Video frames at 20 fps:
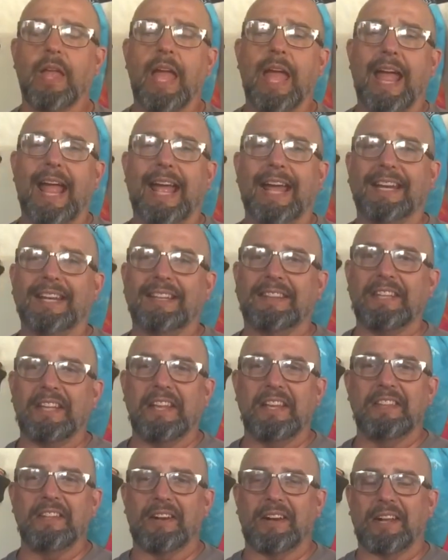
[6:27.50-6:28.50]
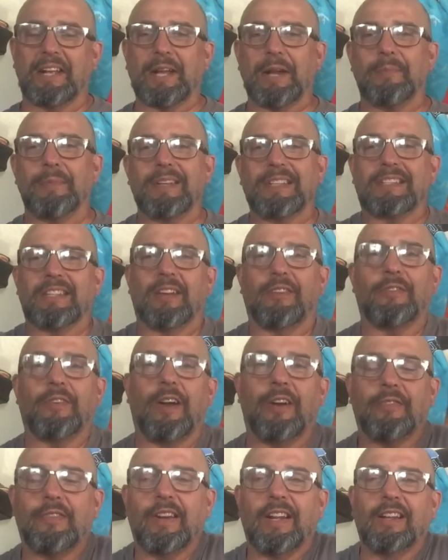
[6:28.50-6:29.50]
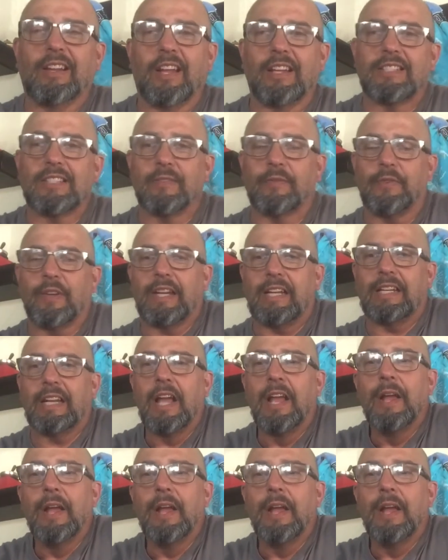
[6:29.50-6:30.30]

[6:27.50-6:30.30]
And at the end there, I cut myself off and I lost the feed.